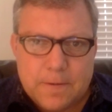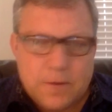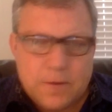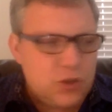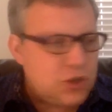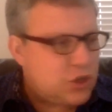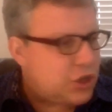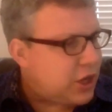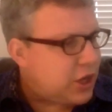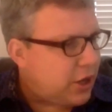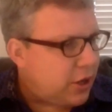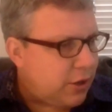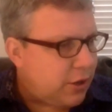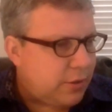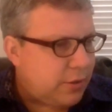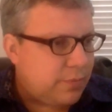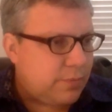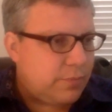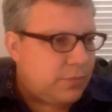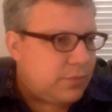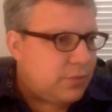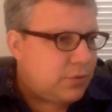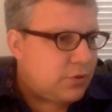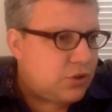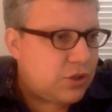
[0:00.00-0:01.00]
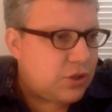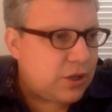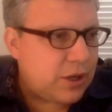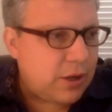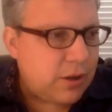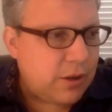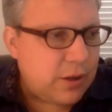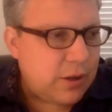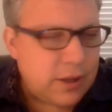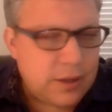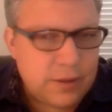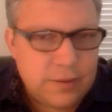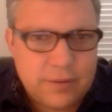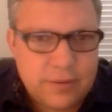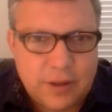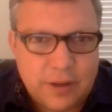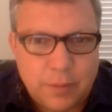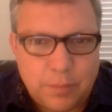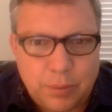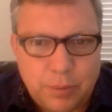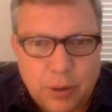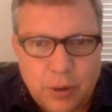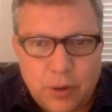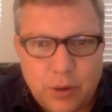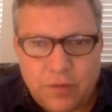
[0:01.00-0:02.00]
Share
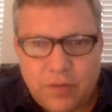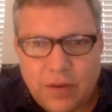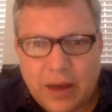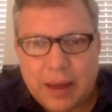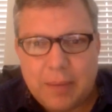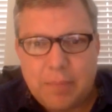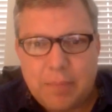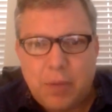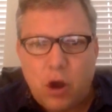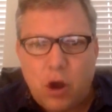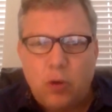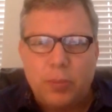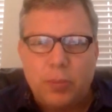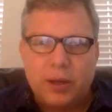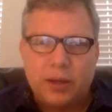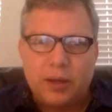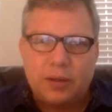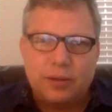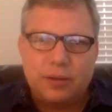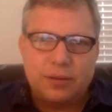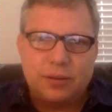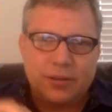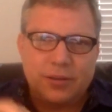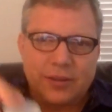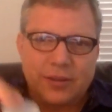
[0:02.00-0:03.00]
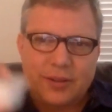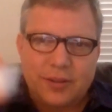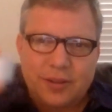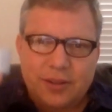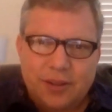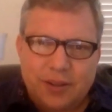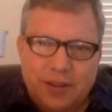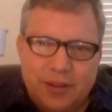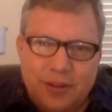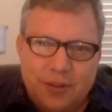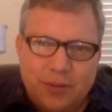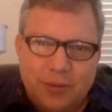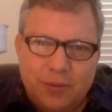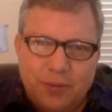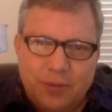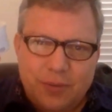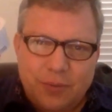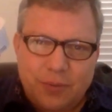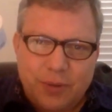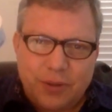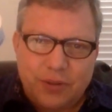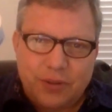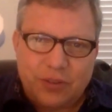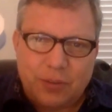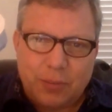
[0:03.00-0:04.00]
a Protivite moment
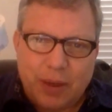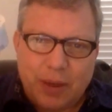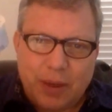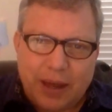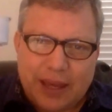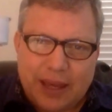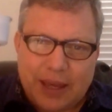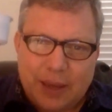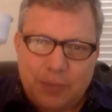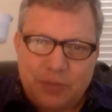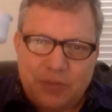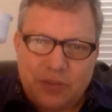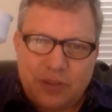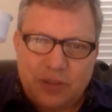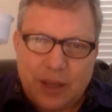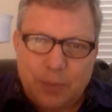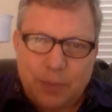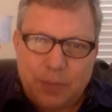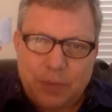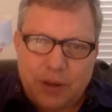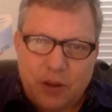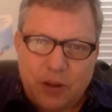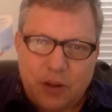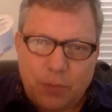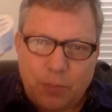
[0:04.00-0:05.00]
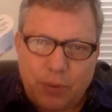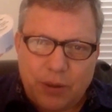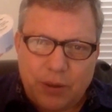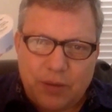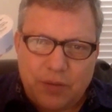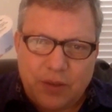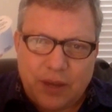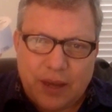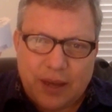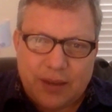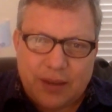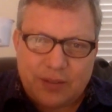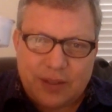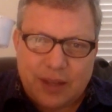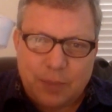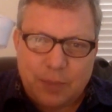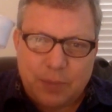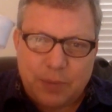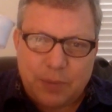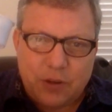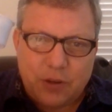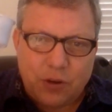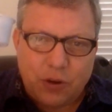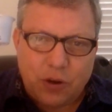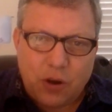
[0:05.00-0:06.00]
with somebody. Keep it in your briefcase,
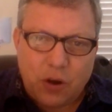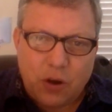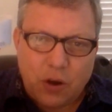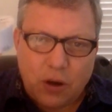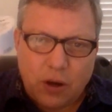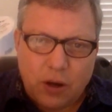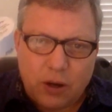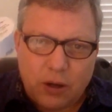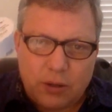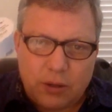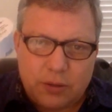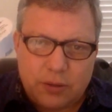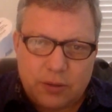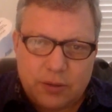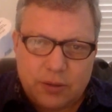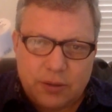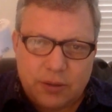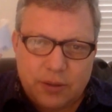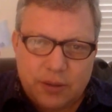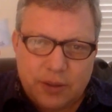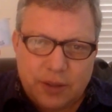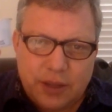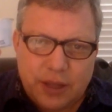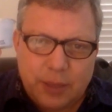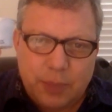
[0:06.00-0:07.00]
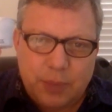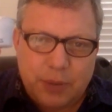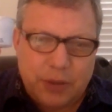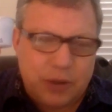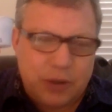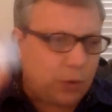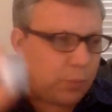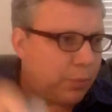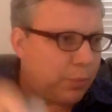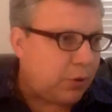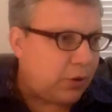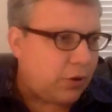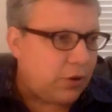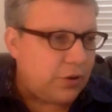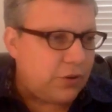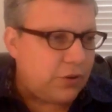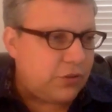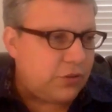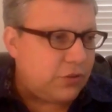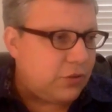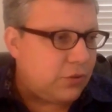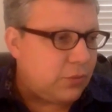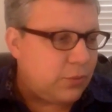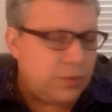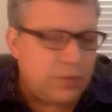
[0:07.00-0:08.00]
keep it in your car, keep it in your
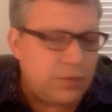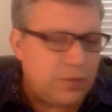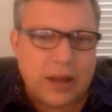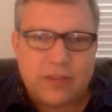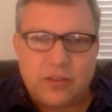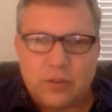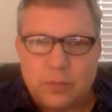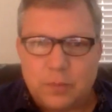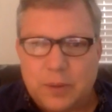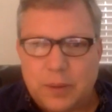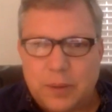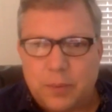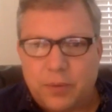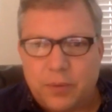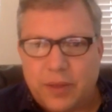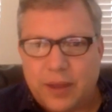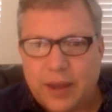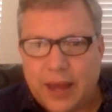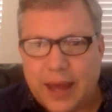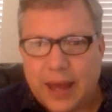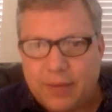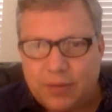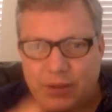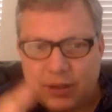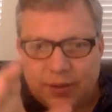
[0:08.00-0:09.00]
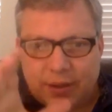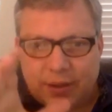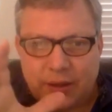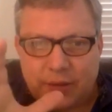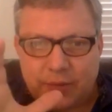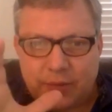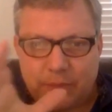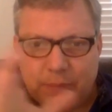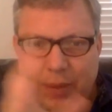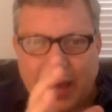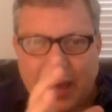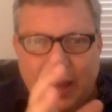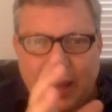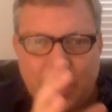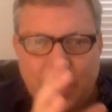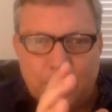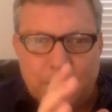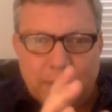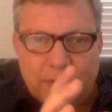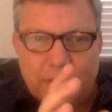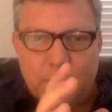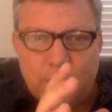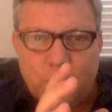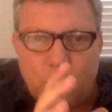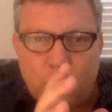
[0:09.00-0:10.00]
purse. We've got some people that pack
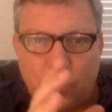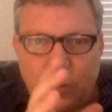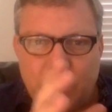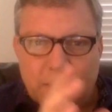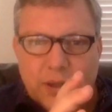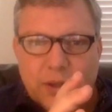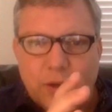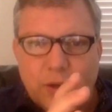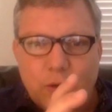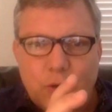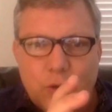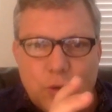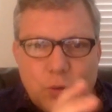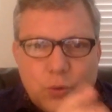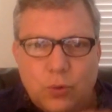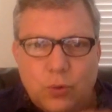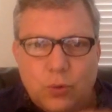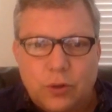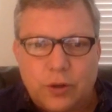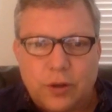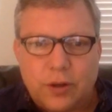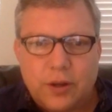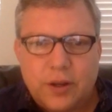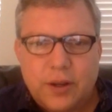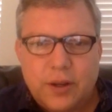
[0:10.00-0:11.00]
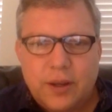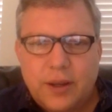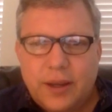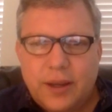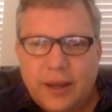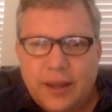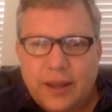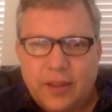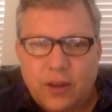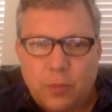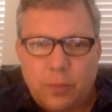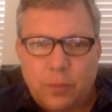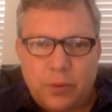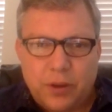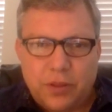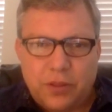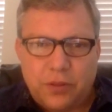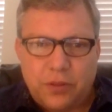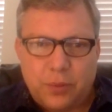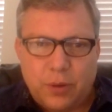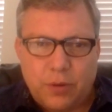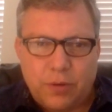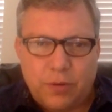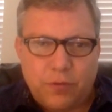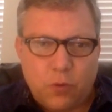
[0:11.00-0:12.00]
up every morning a little cooler, and they'll
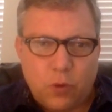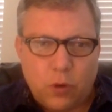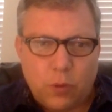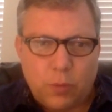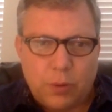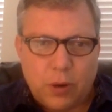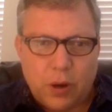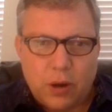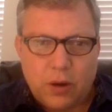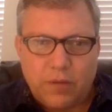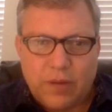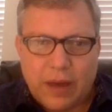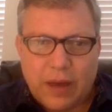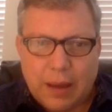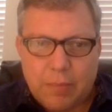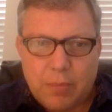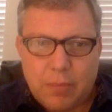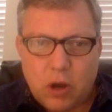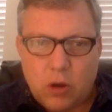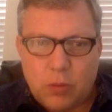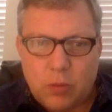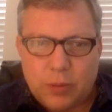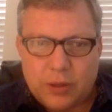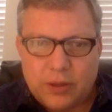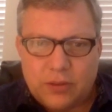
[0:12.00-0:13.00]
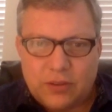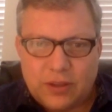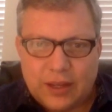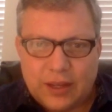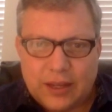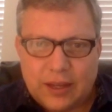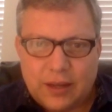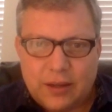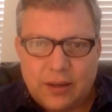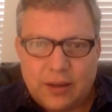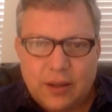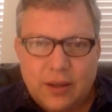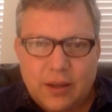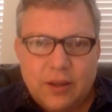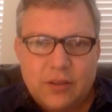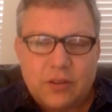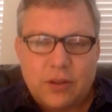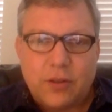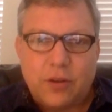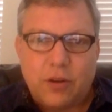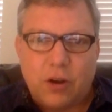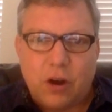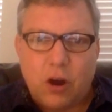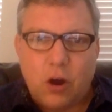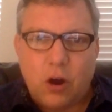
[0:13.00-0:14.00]
put 3 or 4 Protivite moments in,
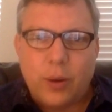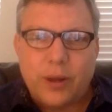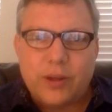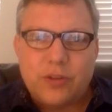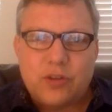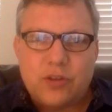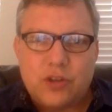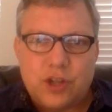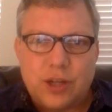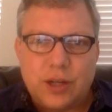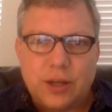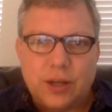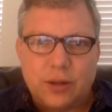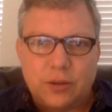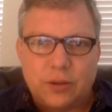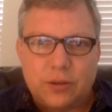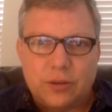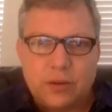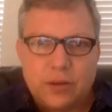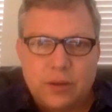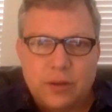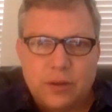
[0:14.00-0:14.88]
so they're always chilled.